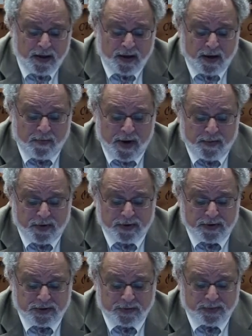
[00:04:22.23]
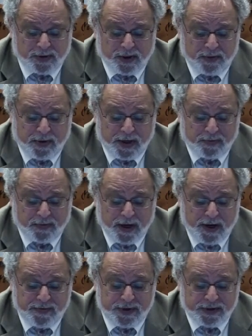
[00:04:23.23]
A member who is employed by a
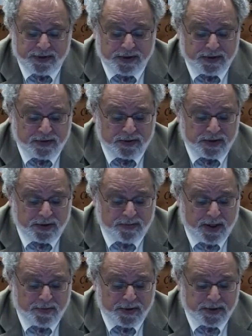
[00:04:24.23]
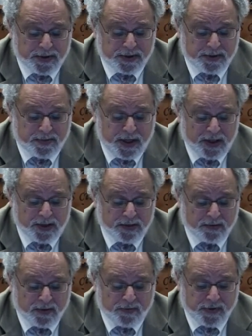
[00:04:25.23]
private institution may participate in
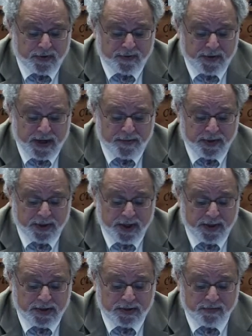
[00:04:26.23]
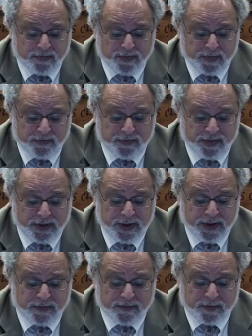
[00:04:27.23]
the review of an application from an
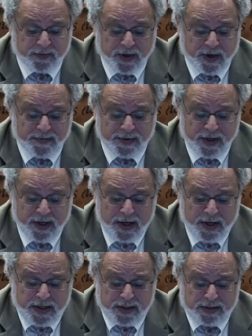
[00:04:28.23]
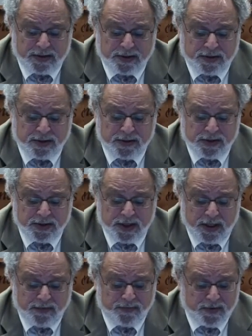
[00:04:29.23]
affiliate of the private institution
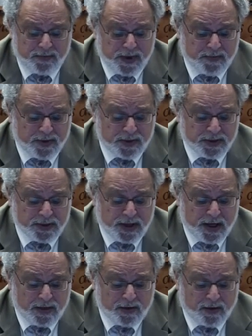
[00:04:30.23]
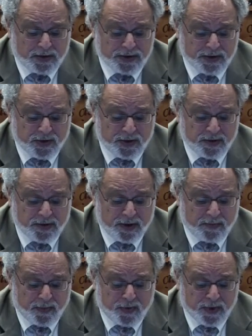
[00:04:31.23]
if the member does not hold a joint
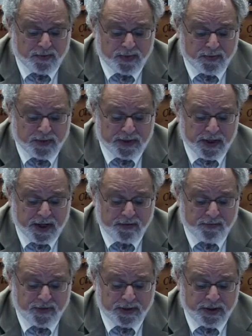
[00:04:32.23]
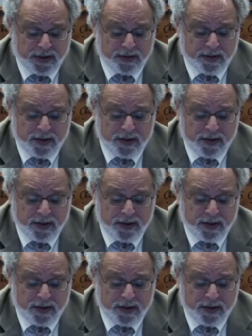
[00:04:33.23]
appointment with that affiliate